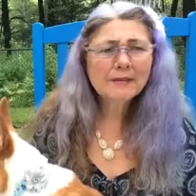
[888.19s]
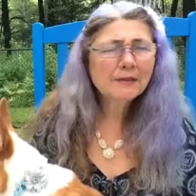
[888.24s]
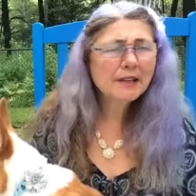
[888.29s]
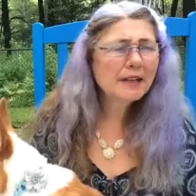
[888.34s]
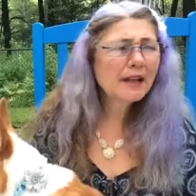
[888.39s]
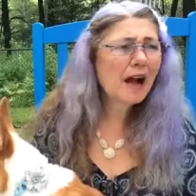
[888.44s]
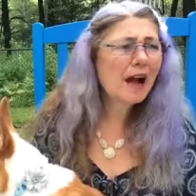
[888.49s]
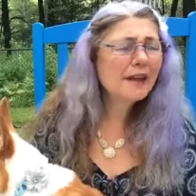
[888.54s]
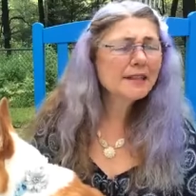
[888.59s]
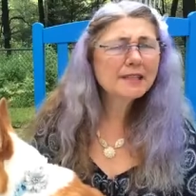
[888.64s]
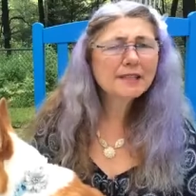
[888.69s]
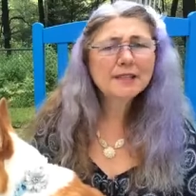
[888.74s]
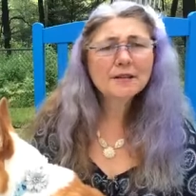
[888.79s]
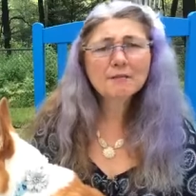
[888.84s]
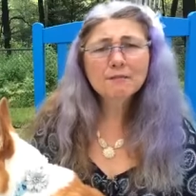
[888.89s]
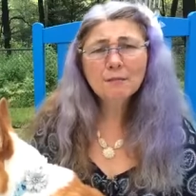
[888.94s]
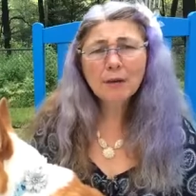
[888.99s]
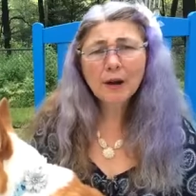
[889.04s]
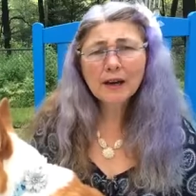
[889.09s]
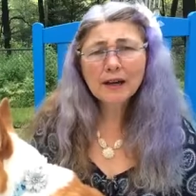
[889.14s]

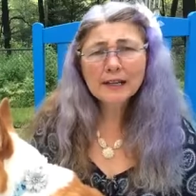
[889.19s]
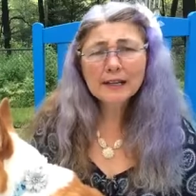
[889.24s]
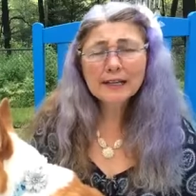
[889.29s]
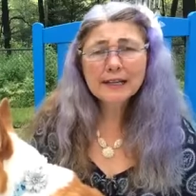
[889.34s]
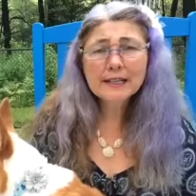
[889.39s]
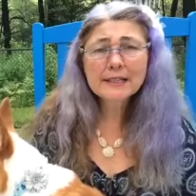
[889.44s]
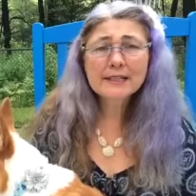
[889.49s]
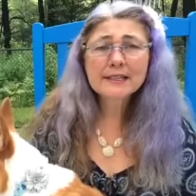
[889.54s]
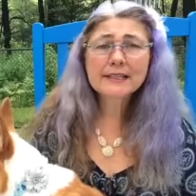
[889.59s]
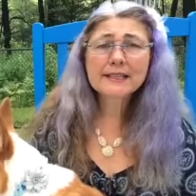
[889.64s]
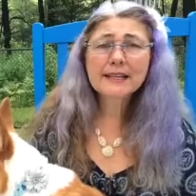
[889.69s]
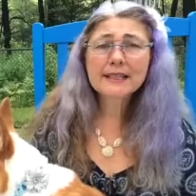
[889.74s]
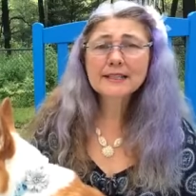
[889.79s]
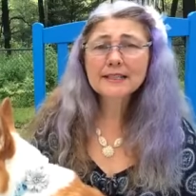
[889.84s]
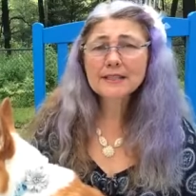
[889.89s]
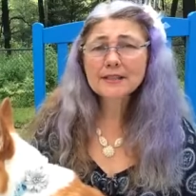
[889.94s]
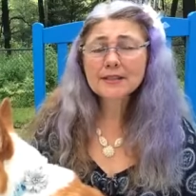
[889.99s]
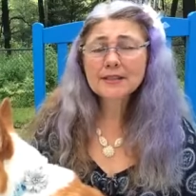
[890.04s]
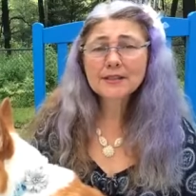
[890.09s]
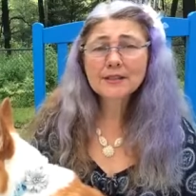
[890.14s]
constant barking just gets
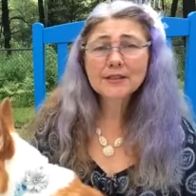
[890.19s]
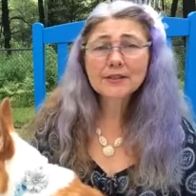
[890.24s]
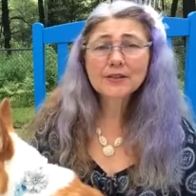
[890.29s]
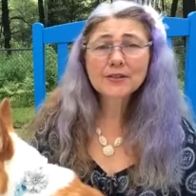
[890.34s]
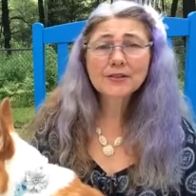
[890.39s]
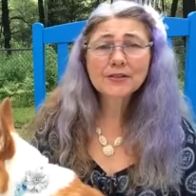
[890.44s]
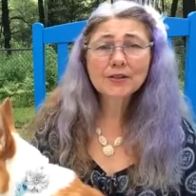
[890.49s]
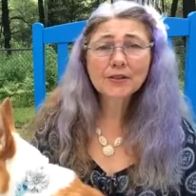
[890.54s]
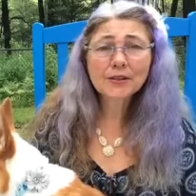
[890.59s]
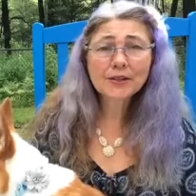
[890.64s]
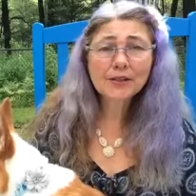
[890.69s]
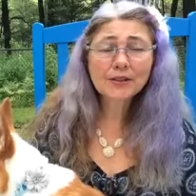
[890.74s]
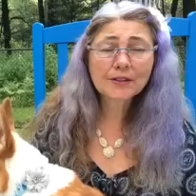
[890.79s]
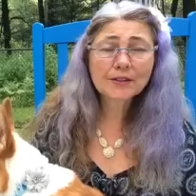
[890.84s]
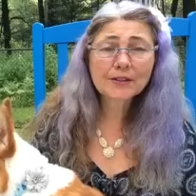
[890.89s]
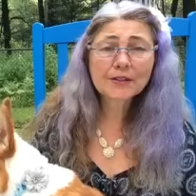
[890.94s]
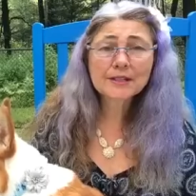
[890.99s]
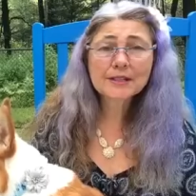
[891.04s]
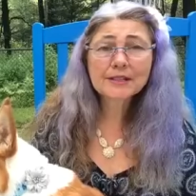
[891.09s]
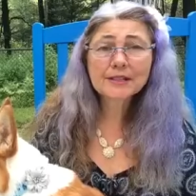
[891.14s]
into this
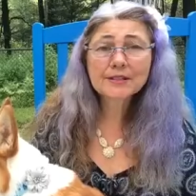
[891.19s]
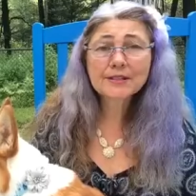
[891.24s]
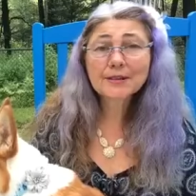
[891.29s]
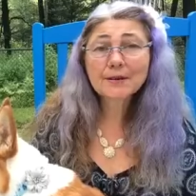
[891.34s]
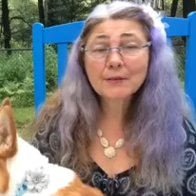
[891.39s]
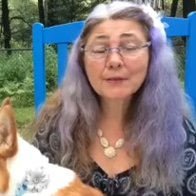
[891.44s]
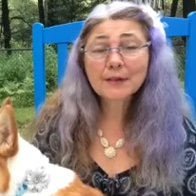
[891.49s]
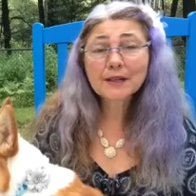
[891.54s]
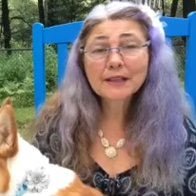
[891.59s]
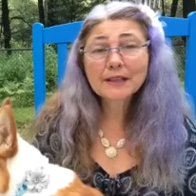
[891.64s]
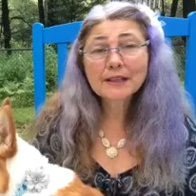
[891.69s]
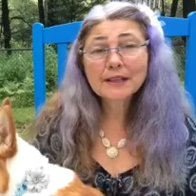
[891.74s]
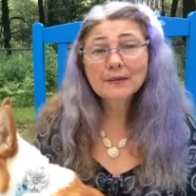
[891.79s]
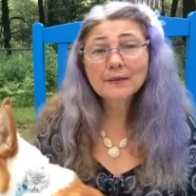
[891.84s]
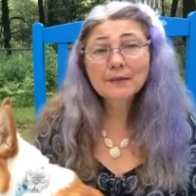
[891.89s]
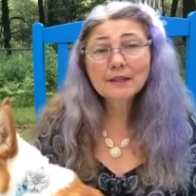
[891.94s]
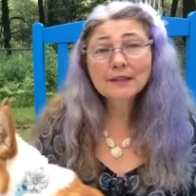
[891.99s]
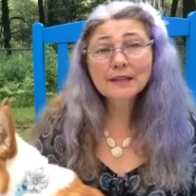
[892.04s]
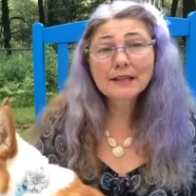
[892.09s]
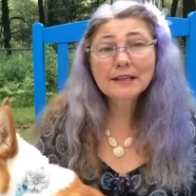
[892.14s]
circular system, really
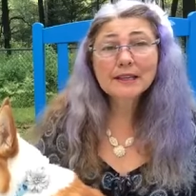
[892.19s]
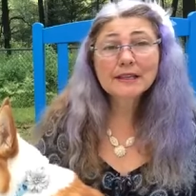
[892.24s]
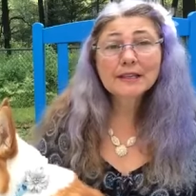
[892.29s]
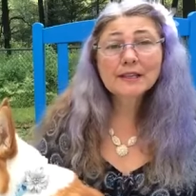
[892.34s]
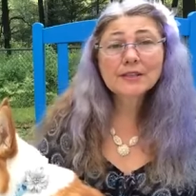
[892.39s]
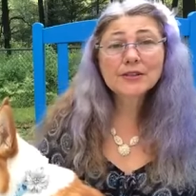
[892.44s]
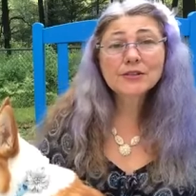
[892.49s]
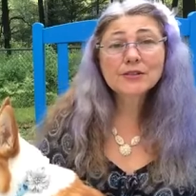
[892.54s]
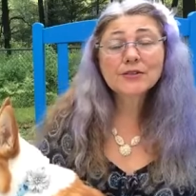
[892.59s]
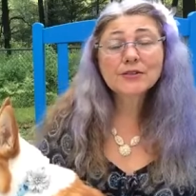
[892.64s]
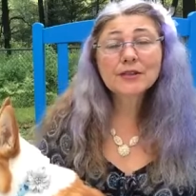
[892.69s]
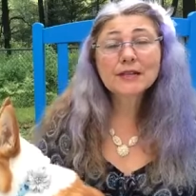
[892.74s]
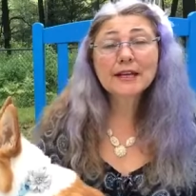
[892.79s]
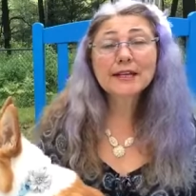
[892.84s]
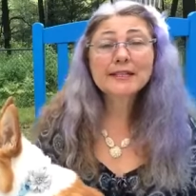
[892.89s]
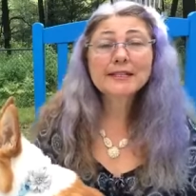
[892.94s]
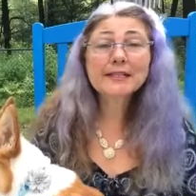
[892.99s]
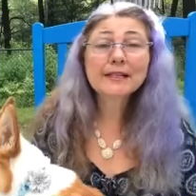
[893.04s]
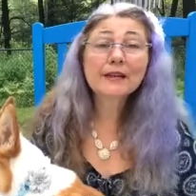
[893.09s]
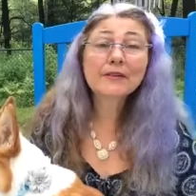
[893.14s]
related to the
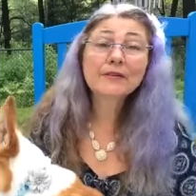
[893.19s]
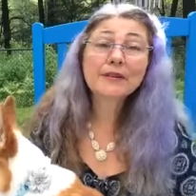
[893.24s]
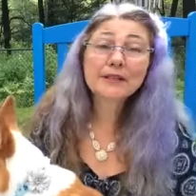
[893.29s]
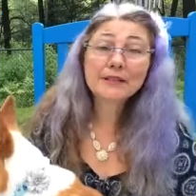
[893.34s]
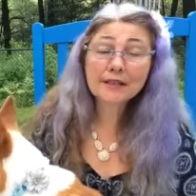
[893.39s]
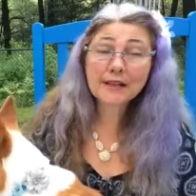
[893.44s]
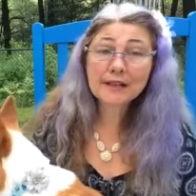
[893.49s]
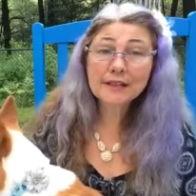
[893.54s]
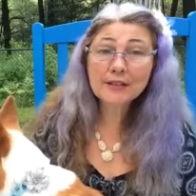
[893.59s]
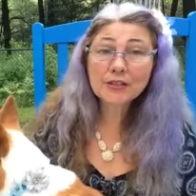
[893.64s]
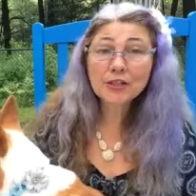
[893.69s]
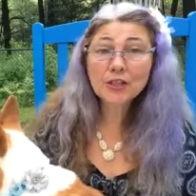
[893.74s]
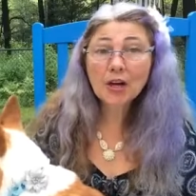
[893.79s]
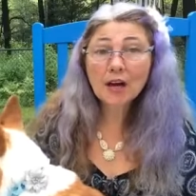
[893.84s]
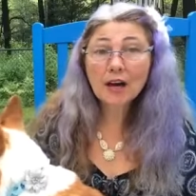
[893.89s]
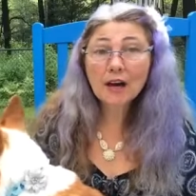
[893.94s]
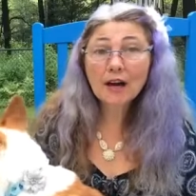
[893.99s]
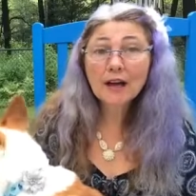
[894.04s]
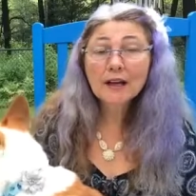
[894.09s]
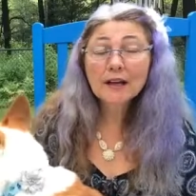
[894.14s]
idea of the tight
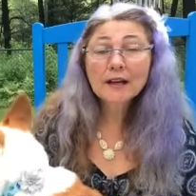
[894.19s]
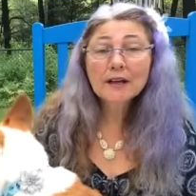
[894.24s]
jaw,